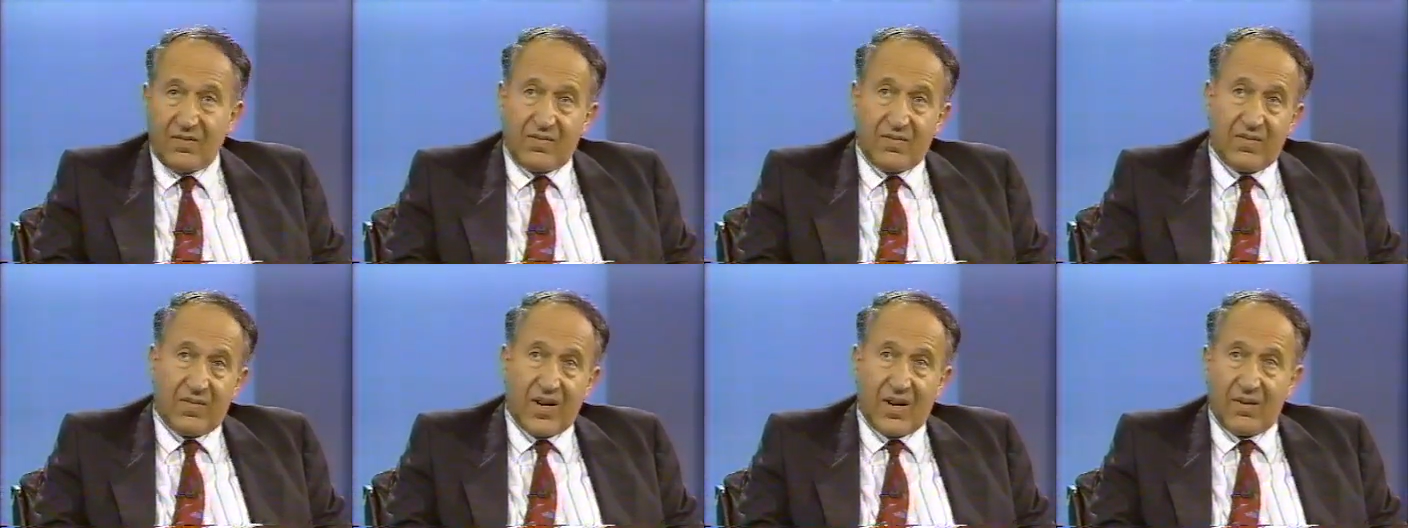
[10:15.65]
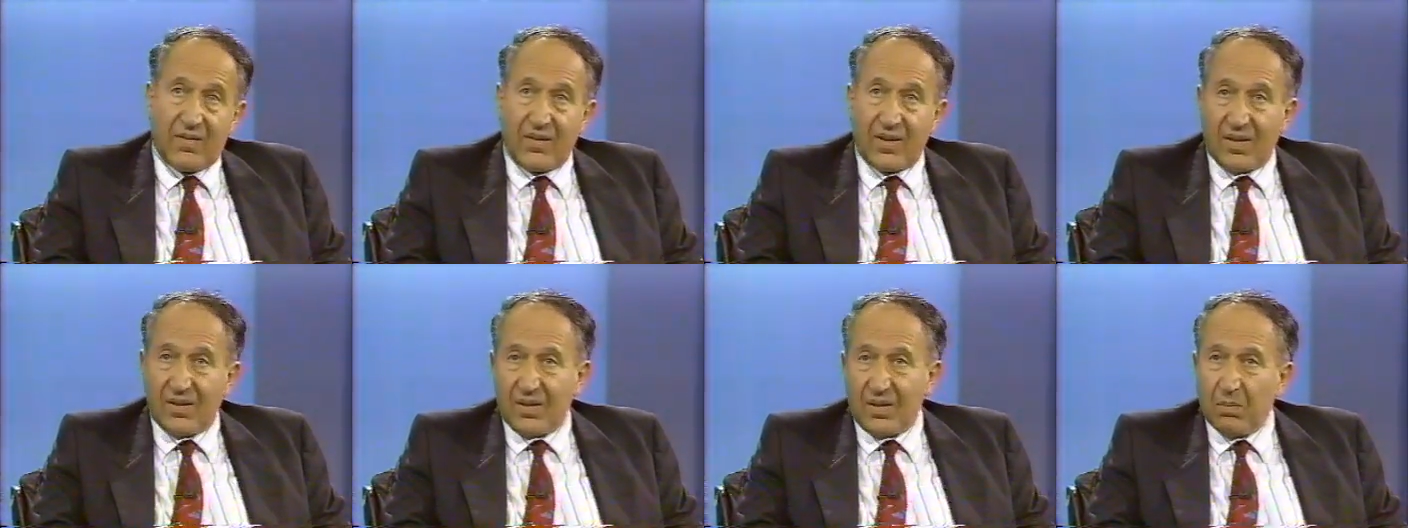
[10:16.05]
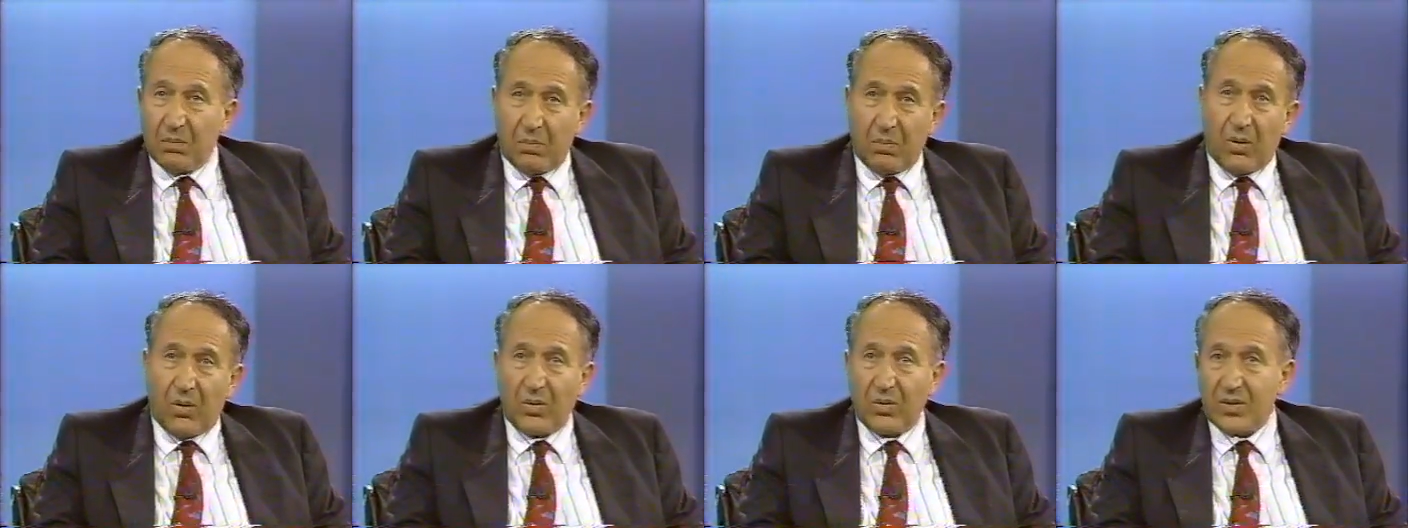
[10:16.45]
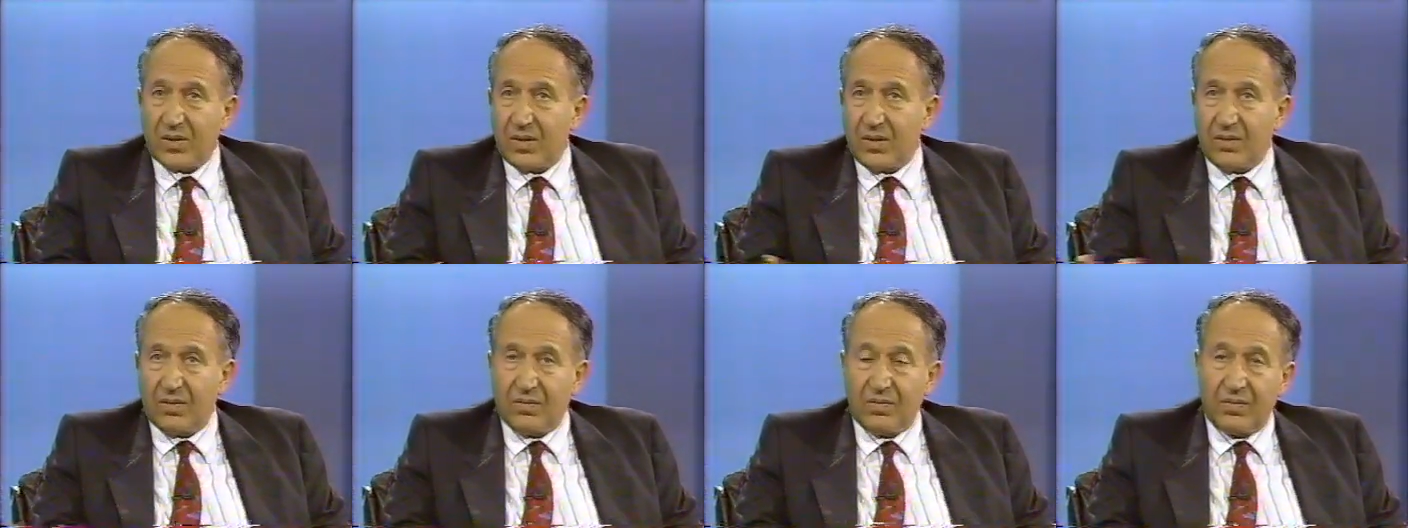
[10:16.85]
very
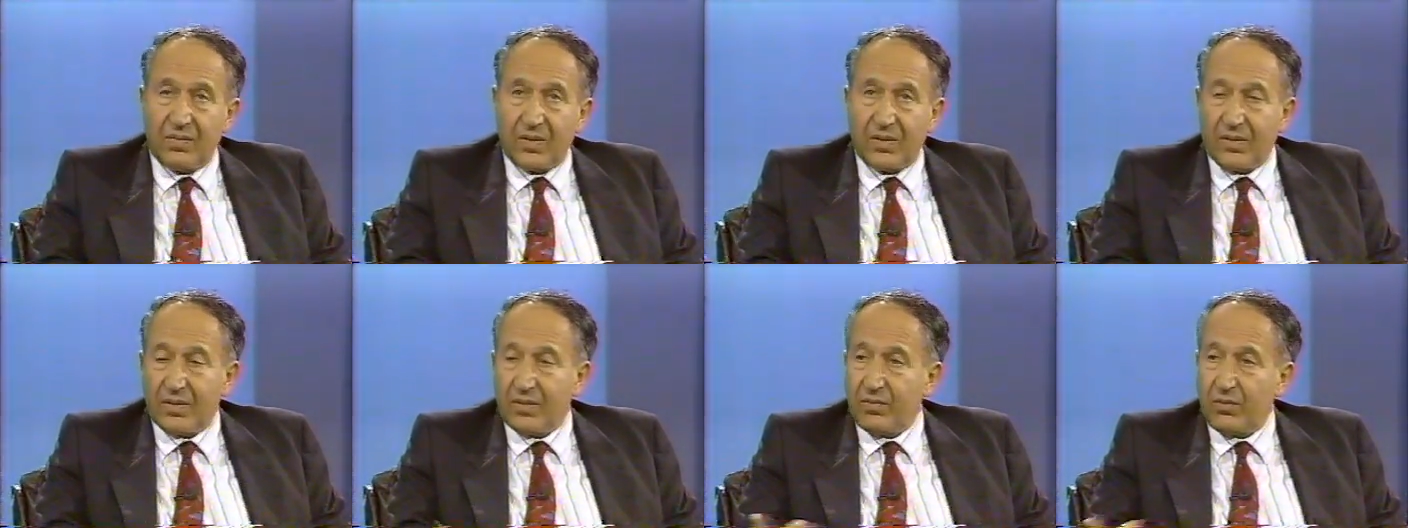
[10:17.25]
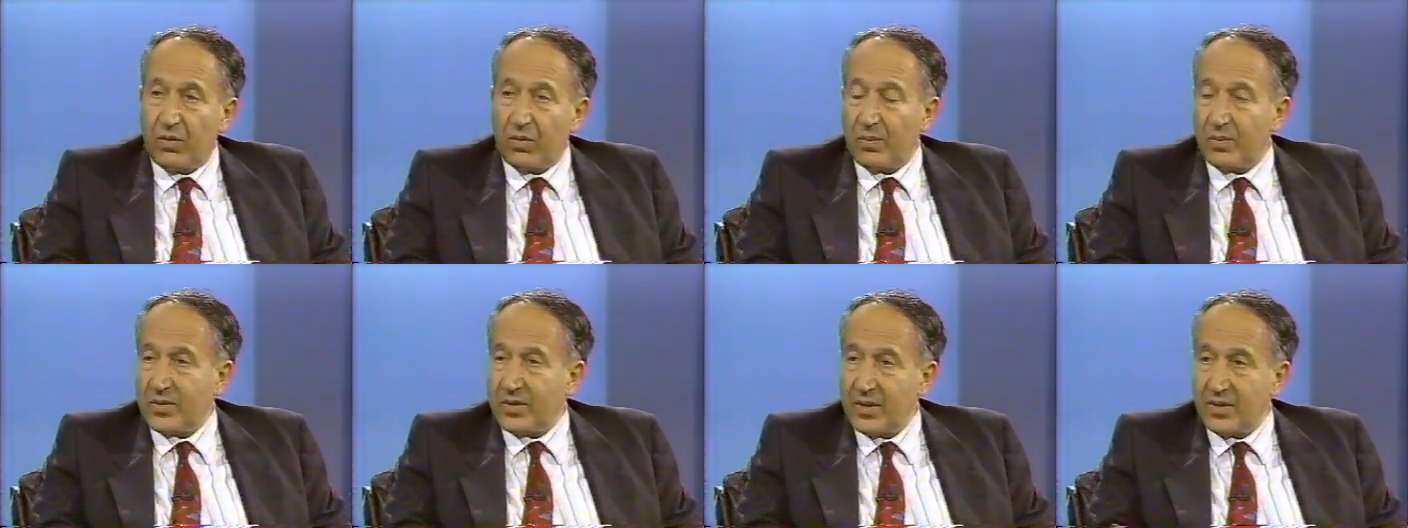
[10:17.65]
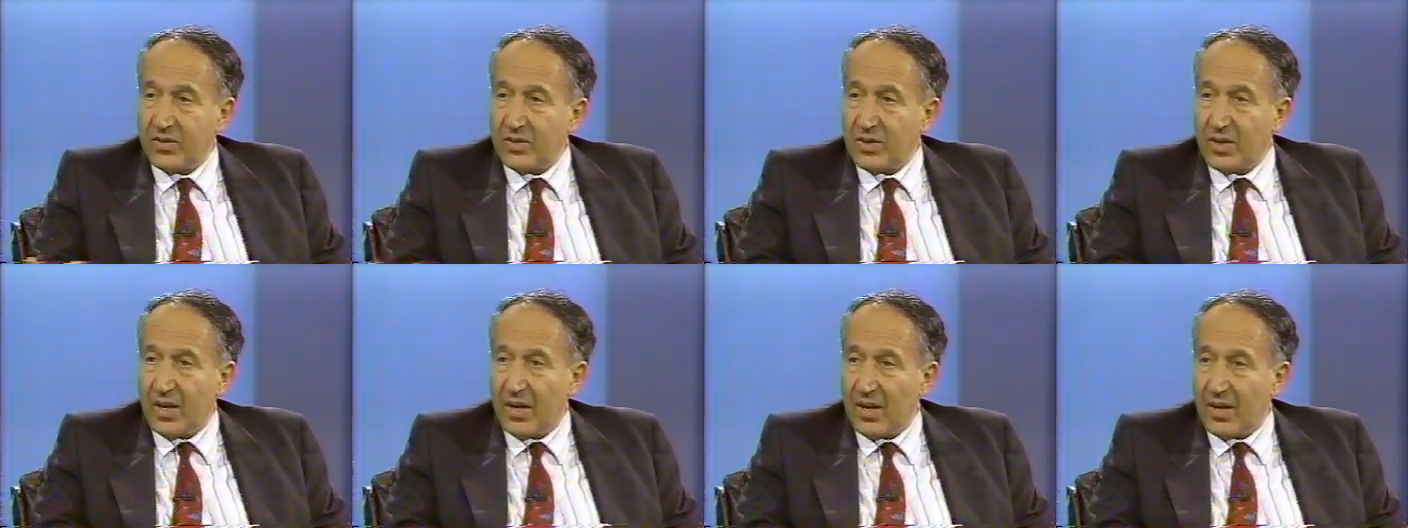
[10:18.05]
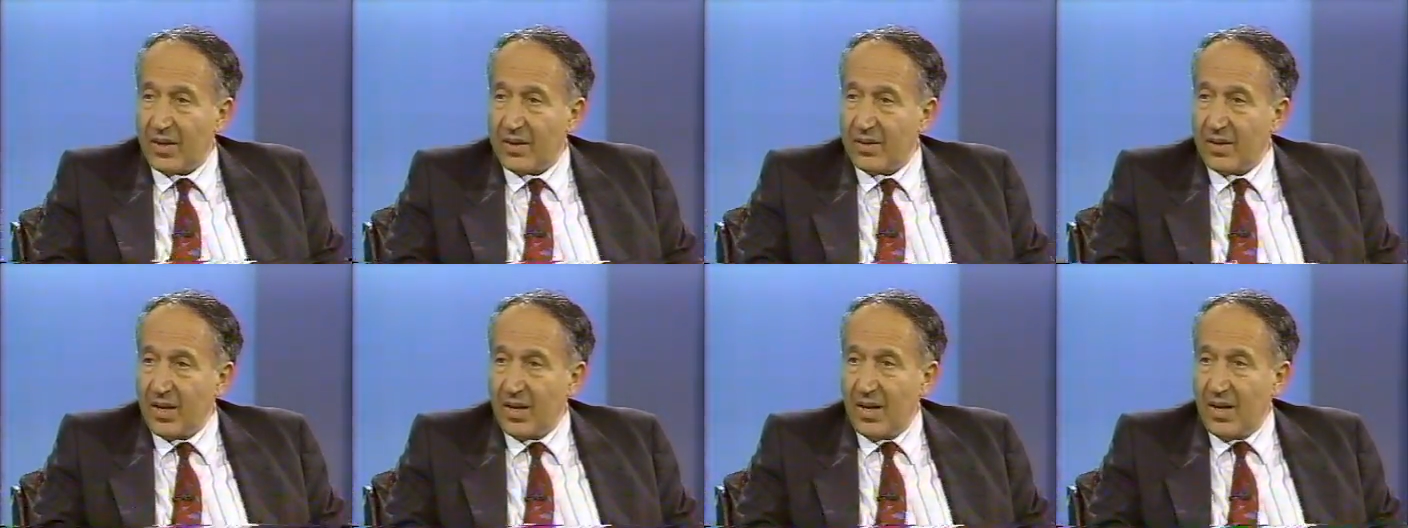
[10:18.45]
impulsive reforms inside,